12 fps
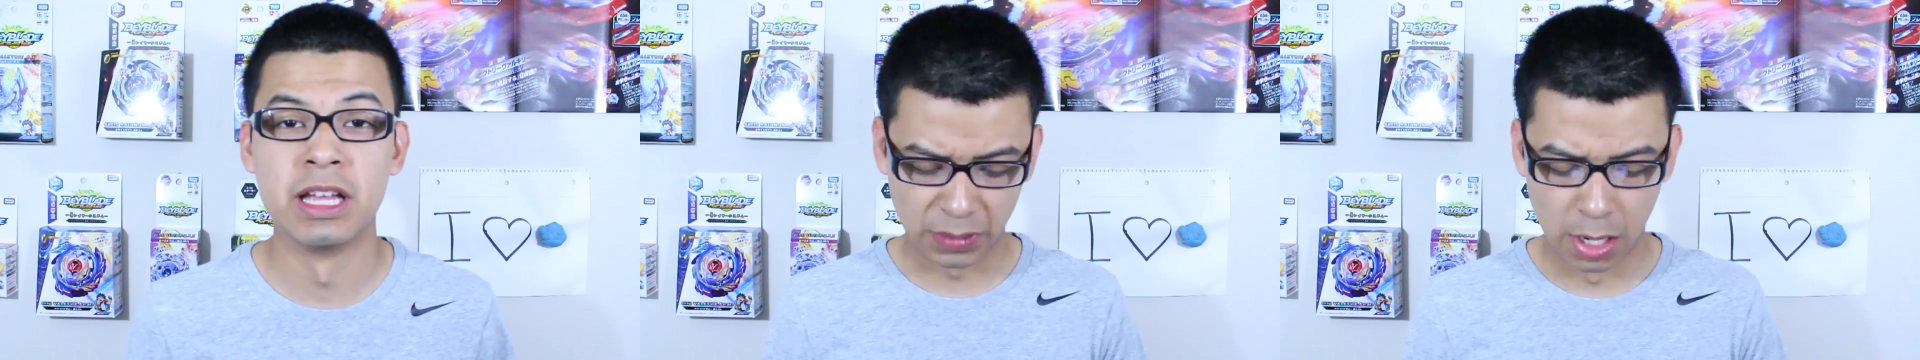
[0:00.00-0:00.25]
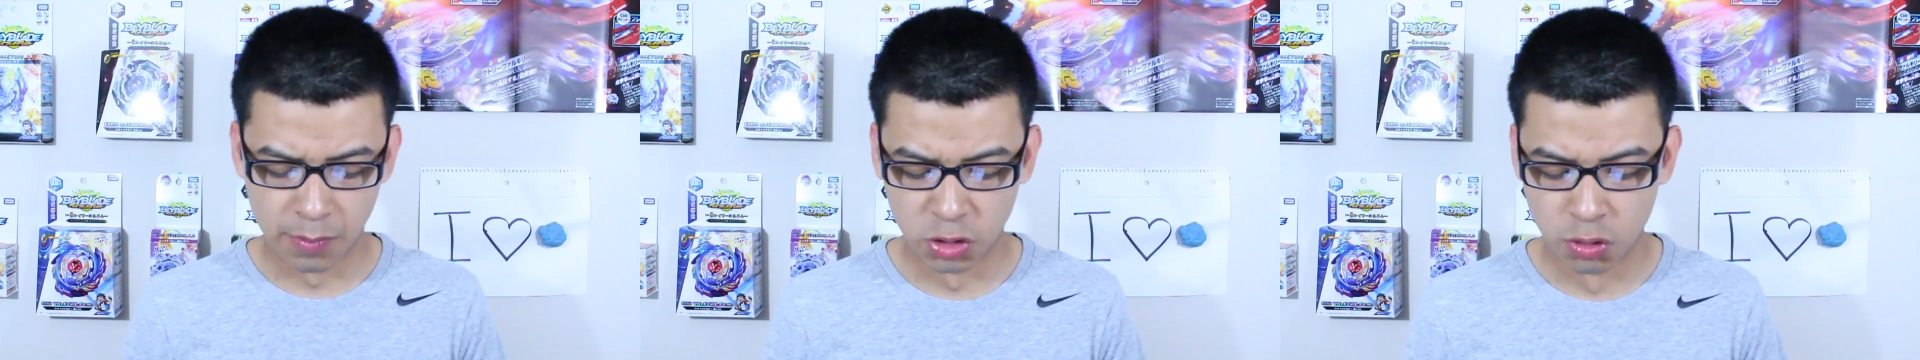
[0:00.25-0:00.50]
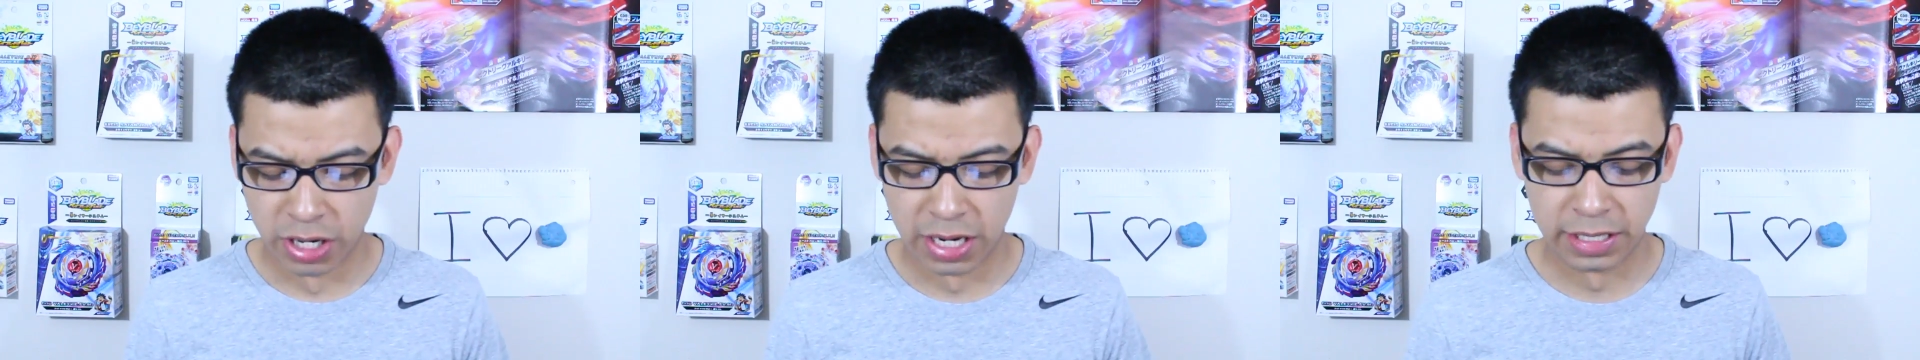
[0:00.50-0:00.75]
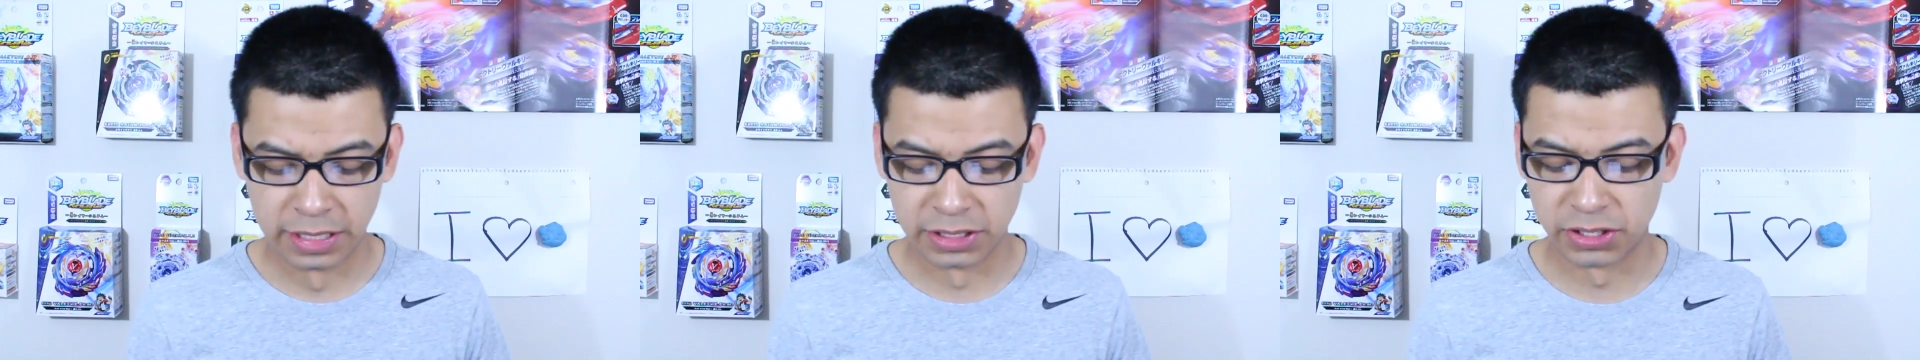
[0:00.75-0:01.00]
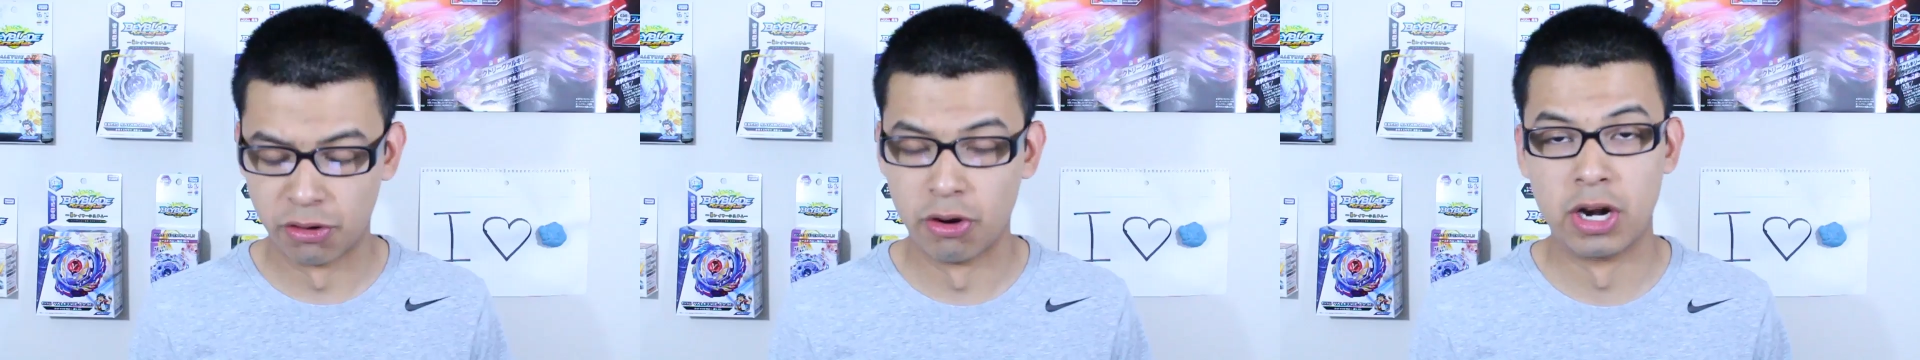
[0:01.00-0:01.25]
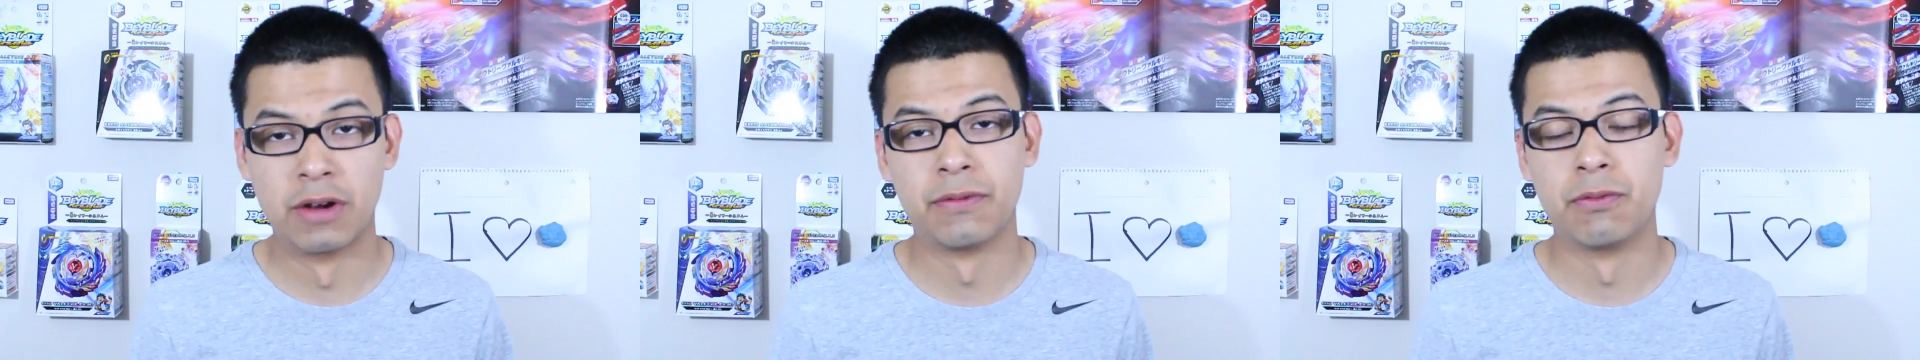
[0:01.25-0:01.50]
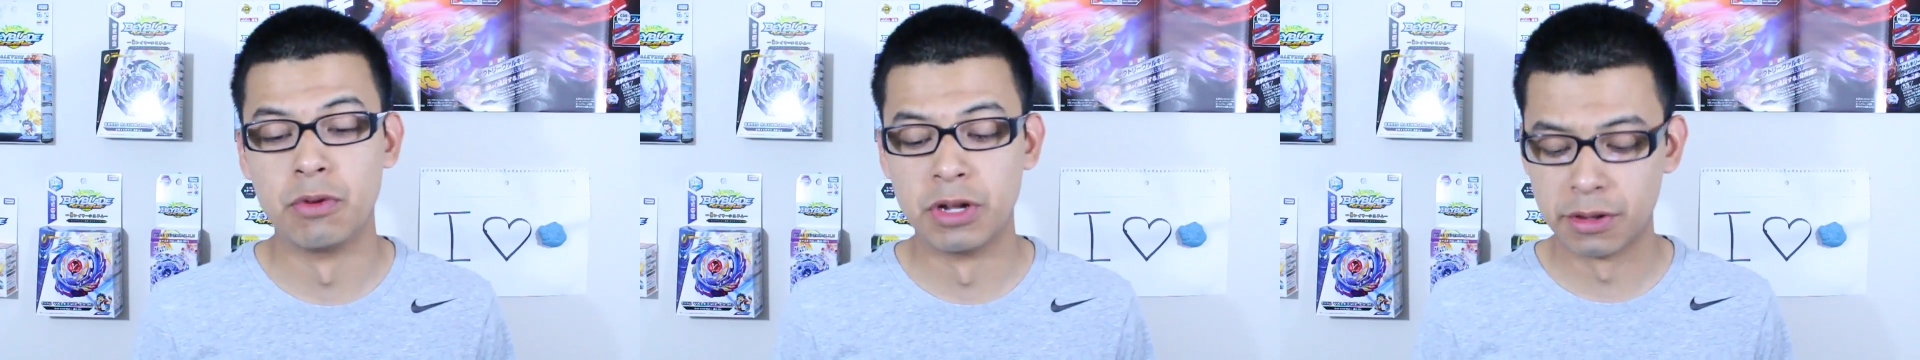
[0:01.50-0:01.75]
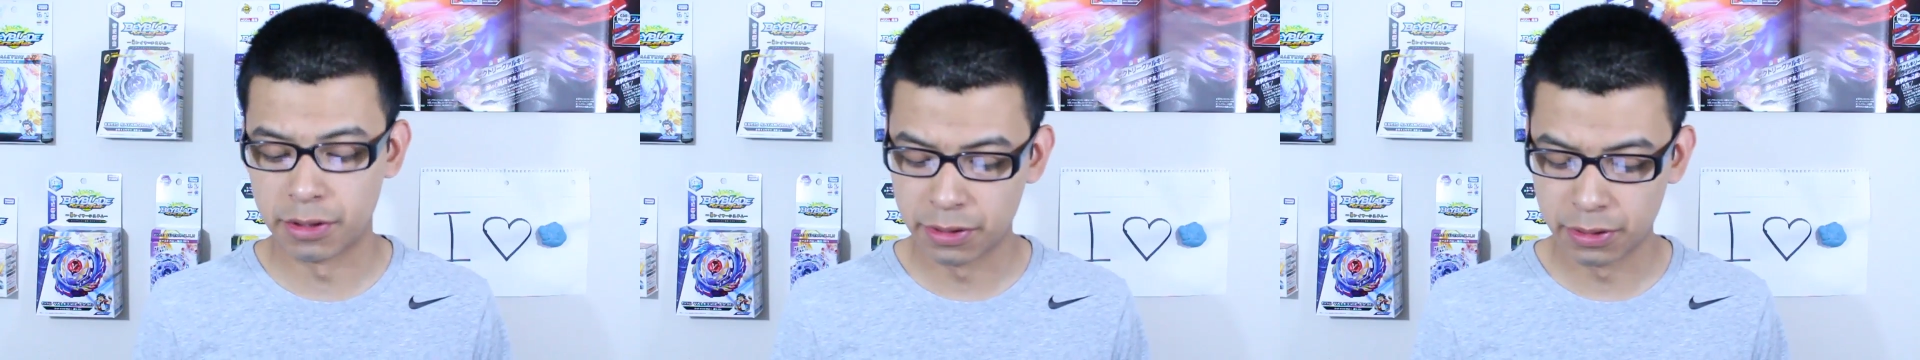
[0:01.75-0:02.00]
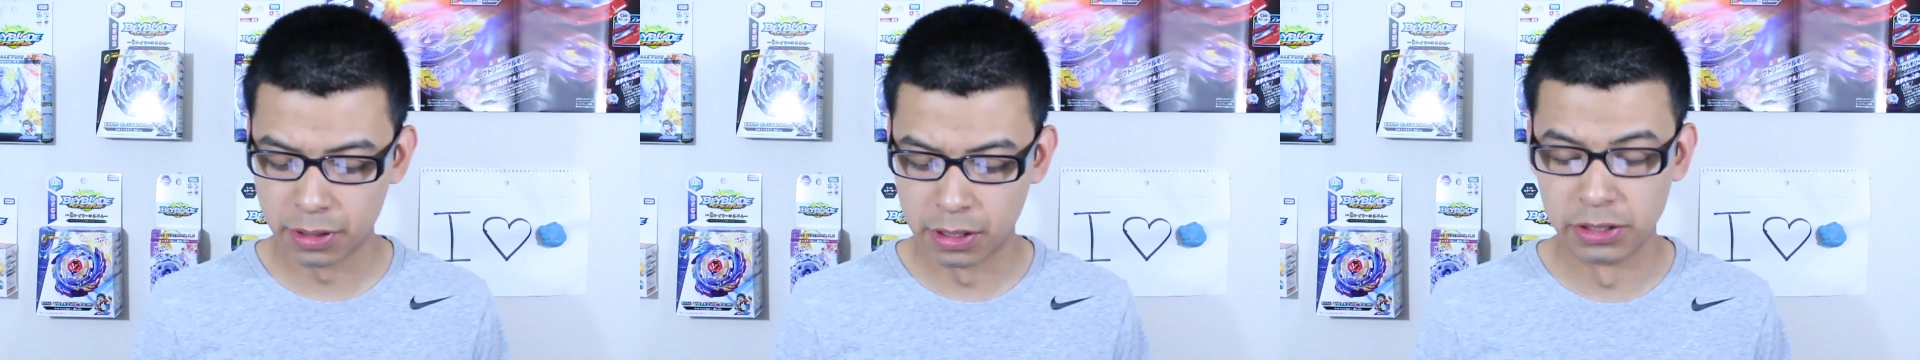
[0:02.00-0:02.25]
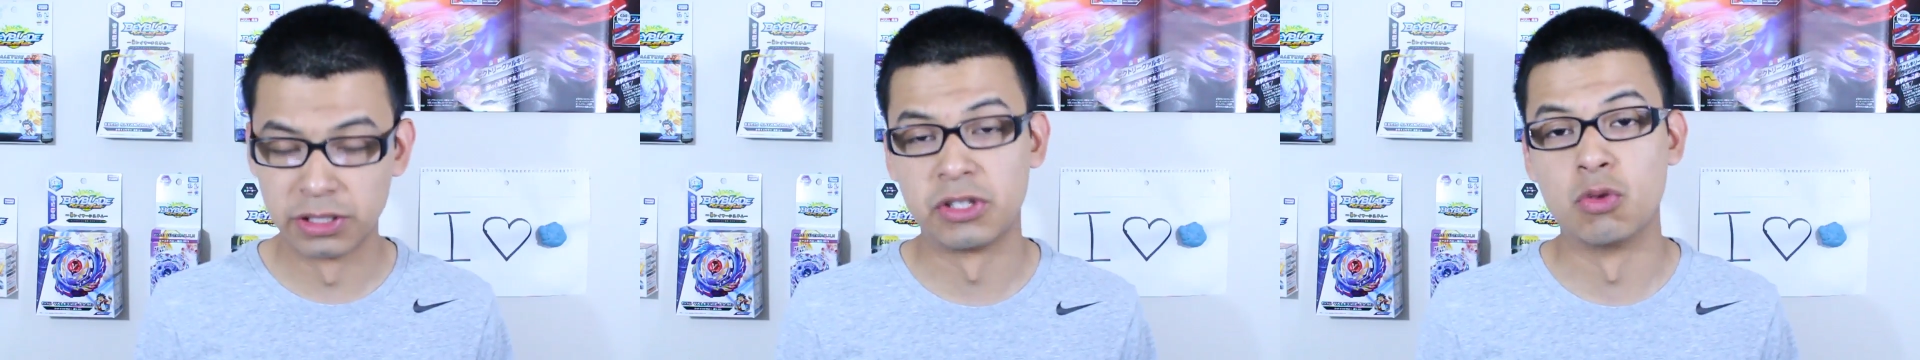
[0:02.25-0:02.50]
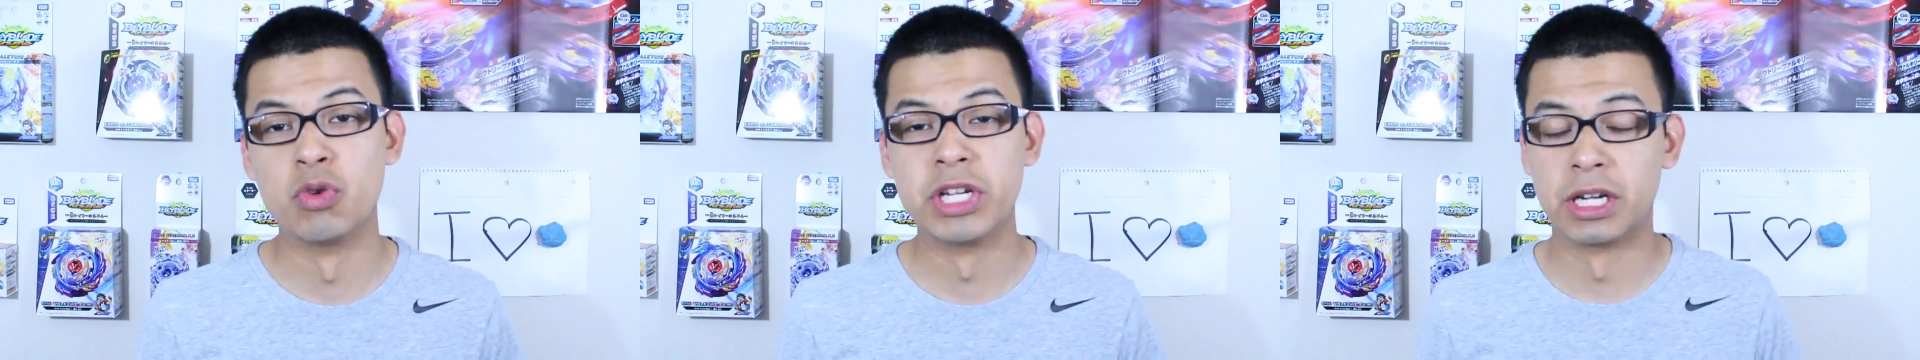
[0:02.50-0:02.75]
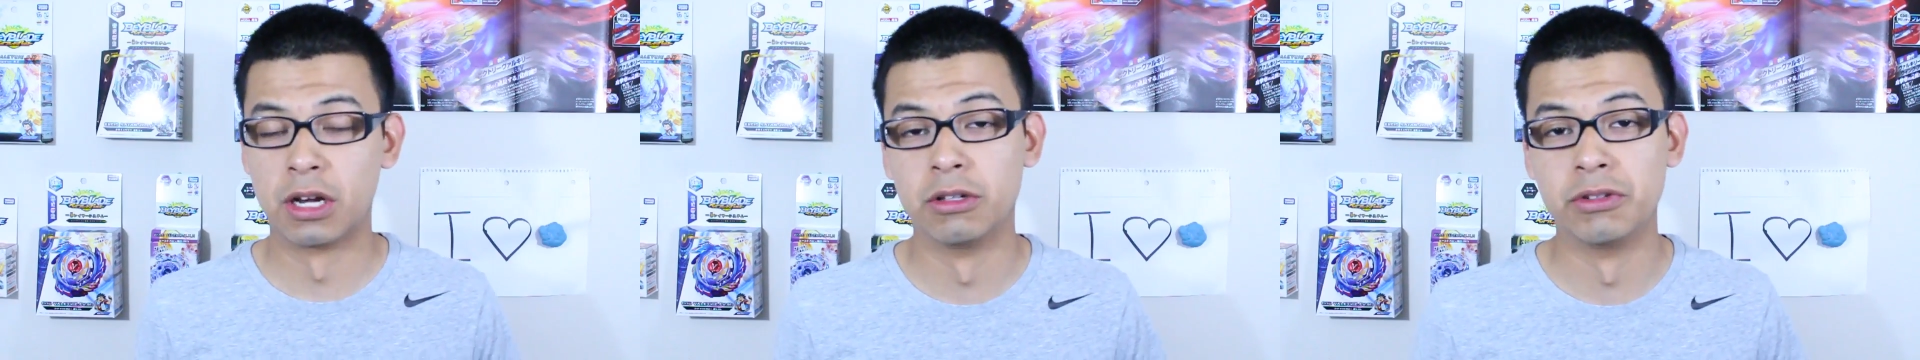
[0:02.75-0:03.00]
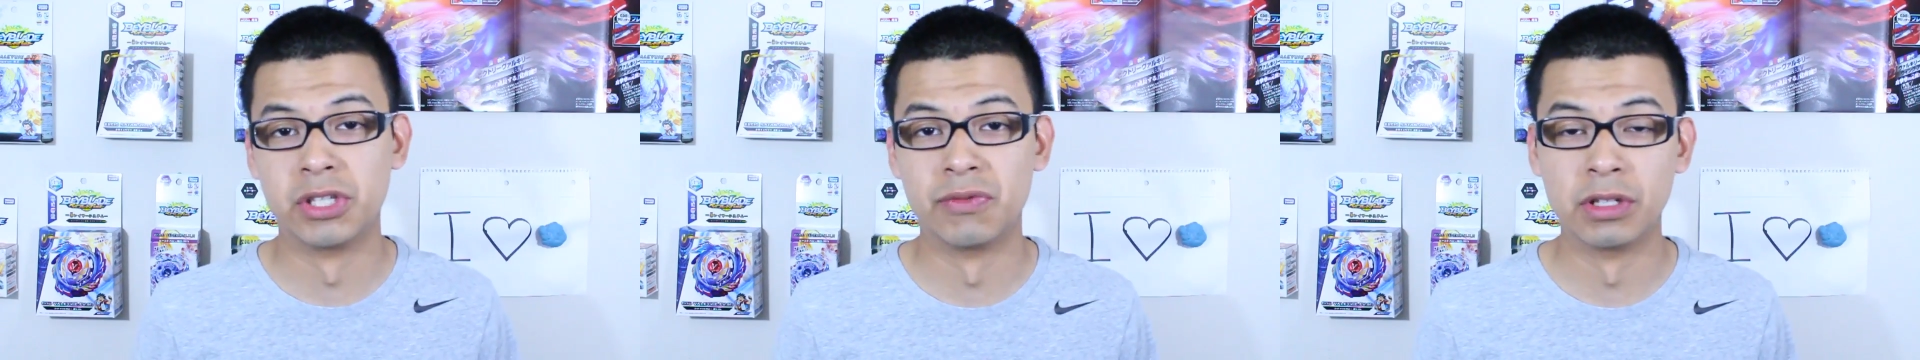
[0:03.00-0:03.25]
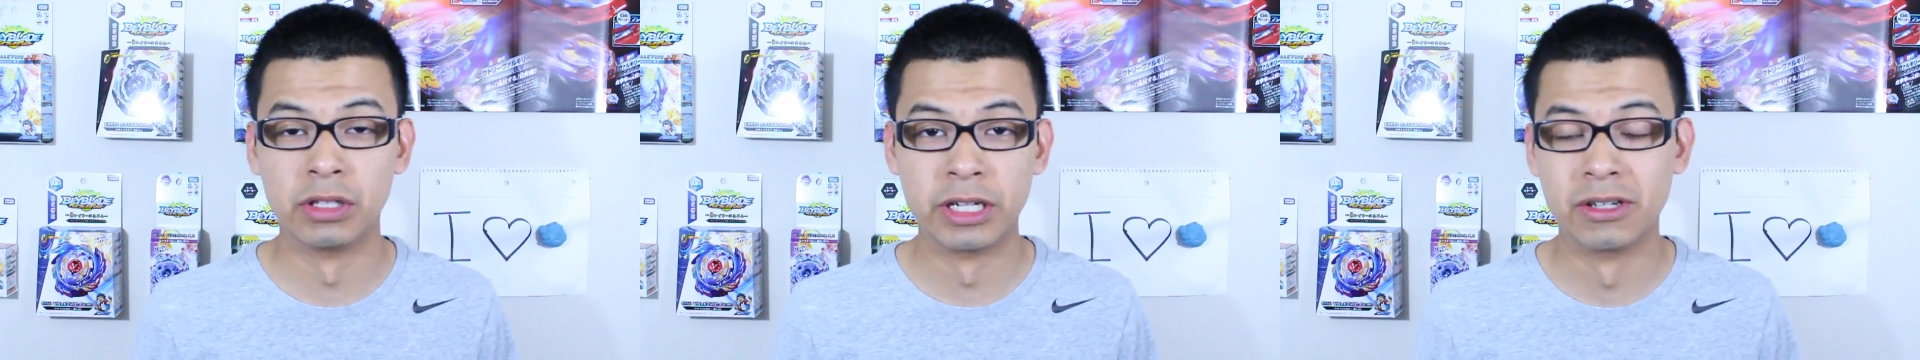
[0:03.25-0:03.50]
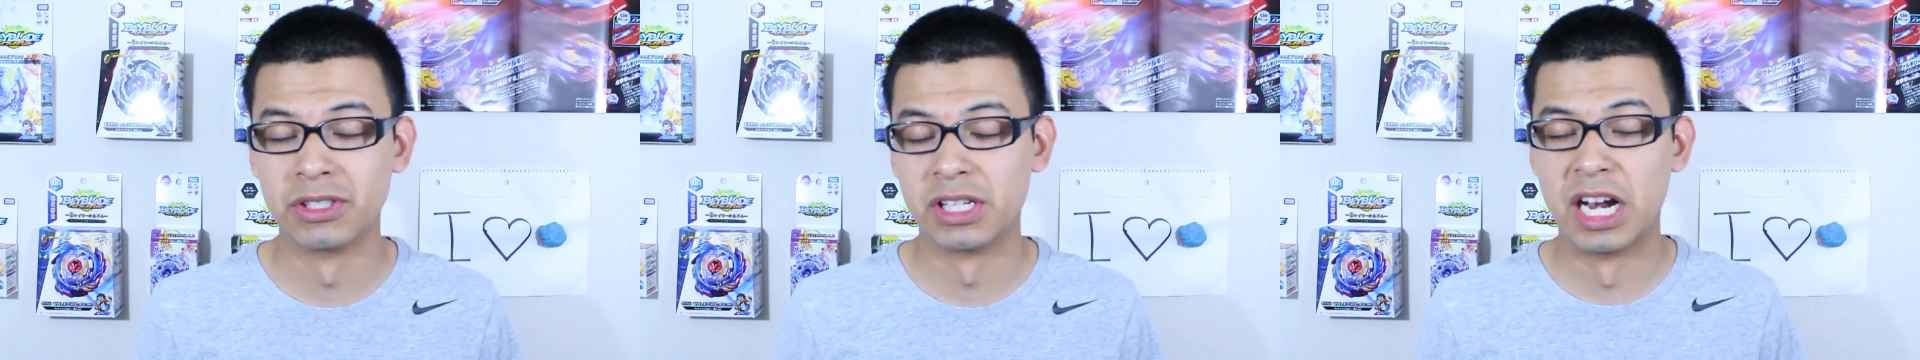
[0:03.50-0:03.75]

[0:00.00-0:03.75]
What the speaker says: I'm going to go ahead and start off with just the recolors of the layers.